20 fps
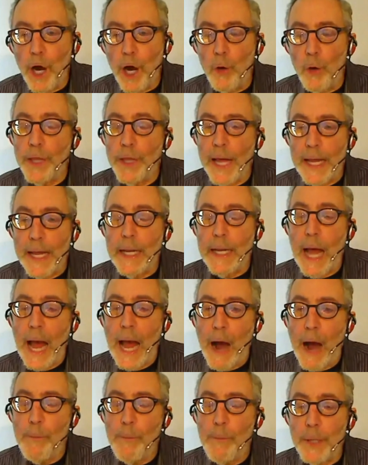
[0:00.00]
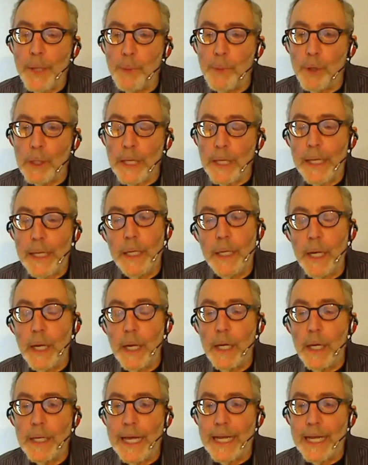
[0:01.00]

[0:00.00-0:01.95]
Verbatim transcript: go then how people can uh,